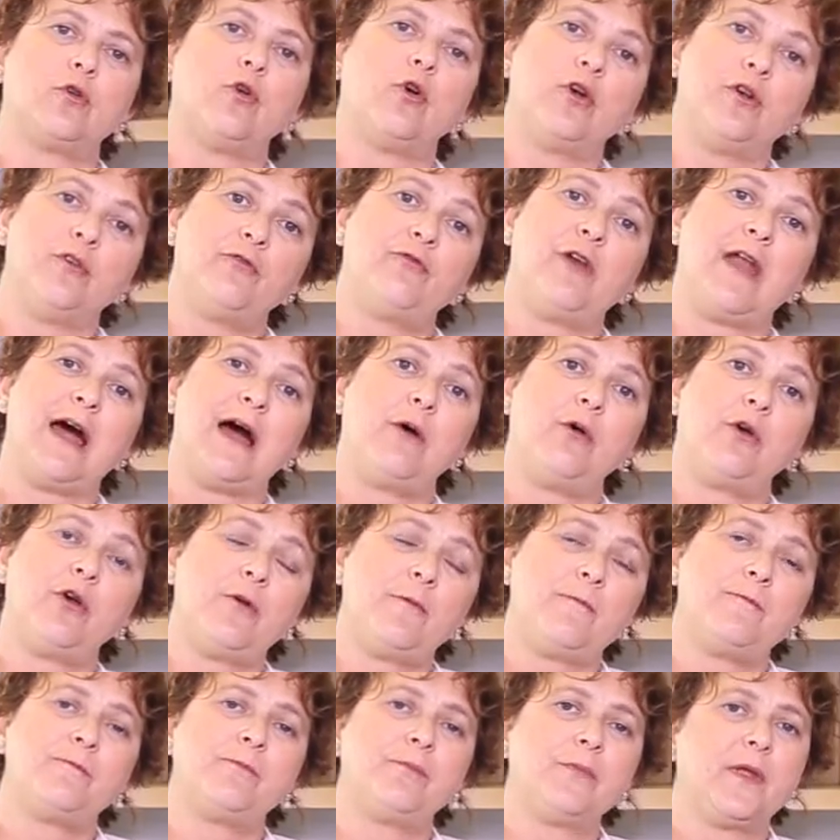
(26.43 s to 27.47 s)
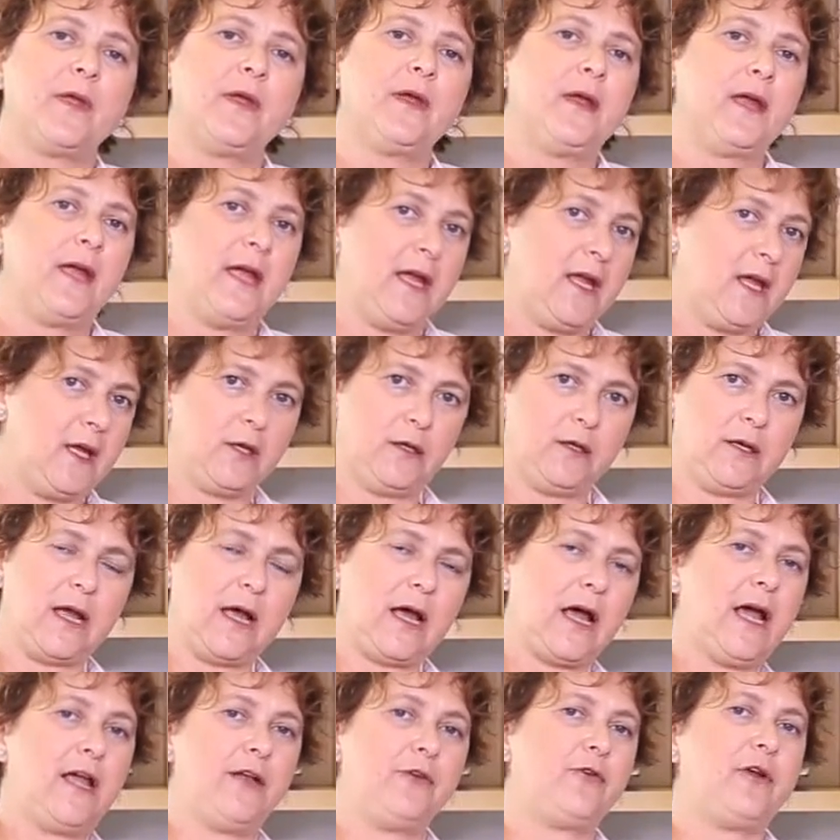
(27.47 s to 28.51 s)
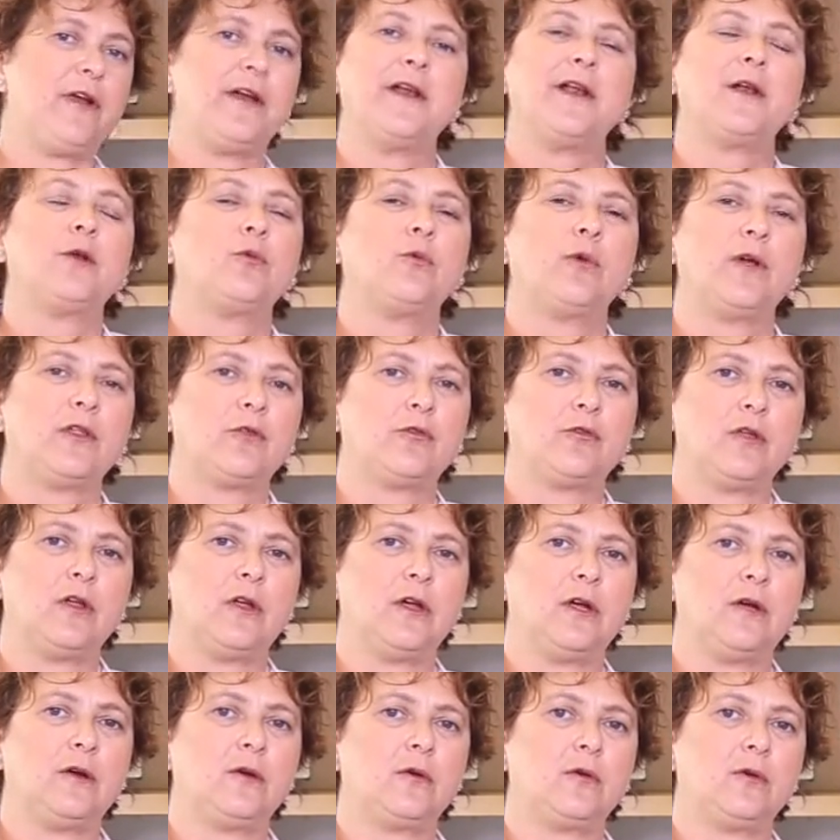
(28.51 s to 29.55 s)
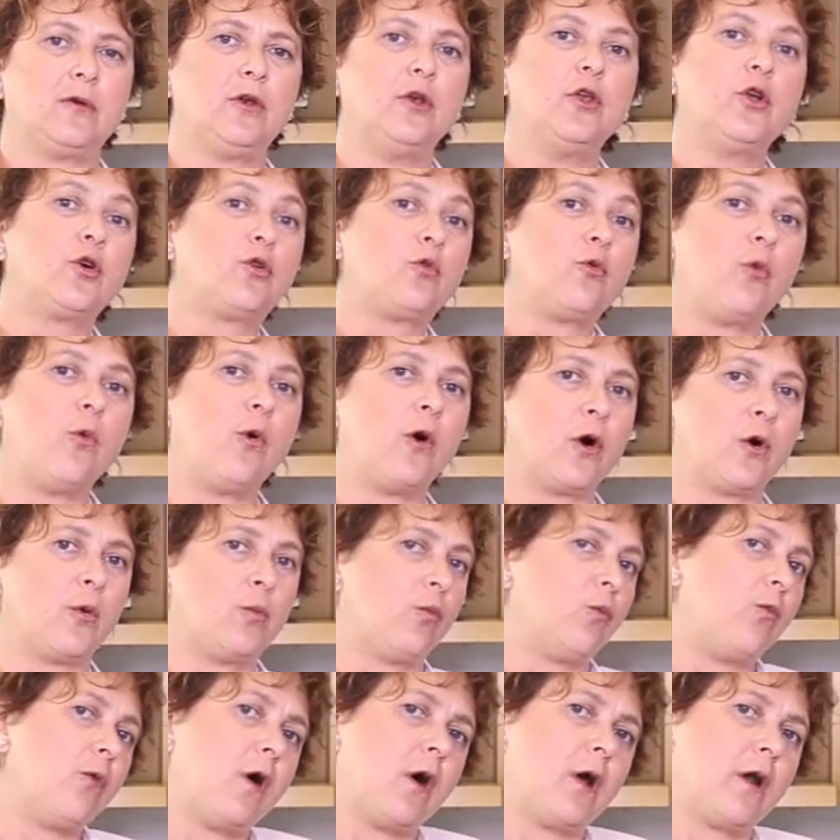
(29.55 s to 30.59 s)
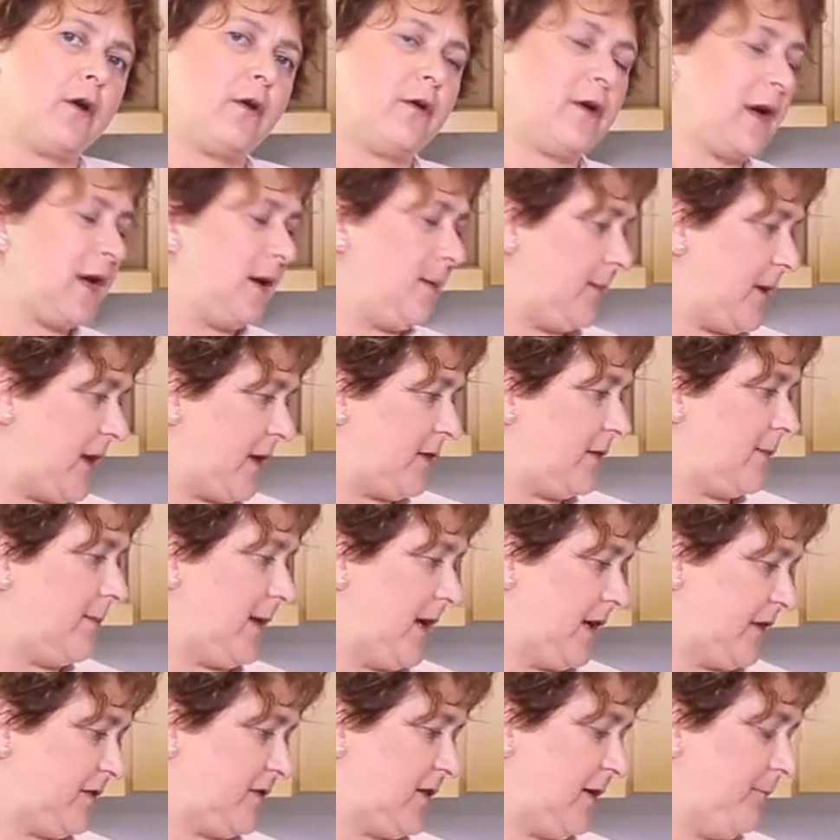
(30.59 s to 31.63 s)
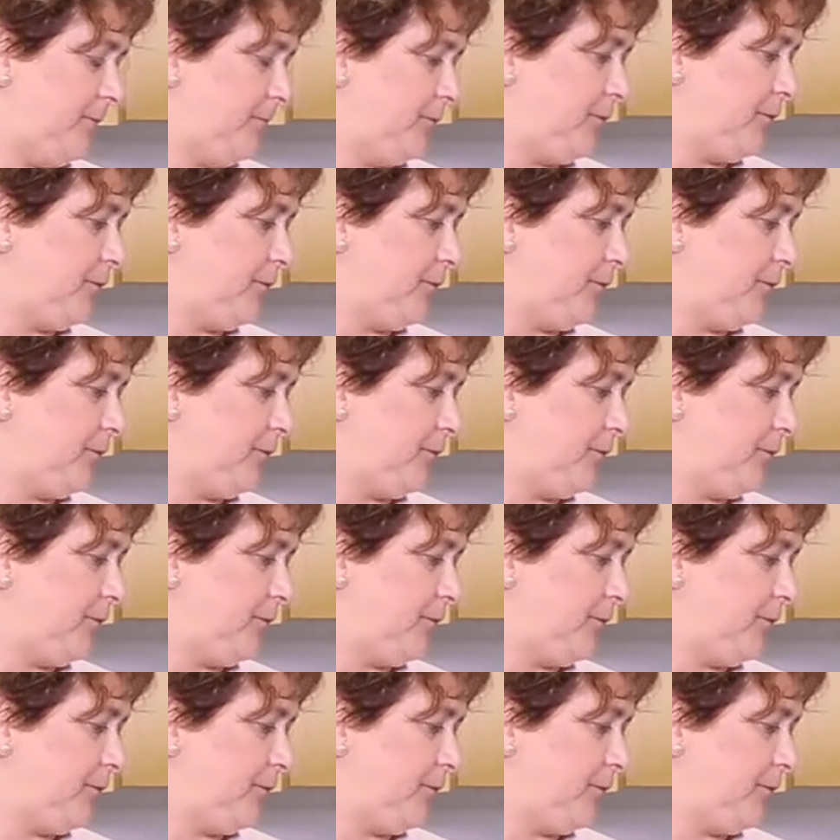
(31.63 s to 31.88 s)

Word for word: corn flour and hydrate it with uh, lukewarm water and make the masa.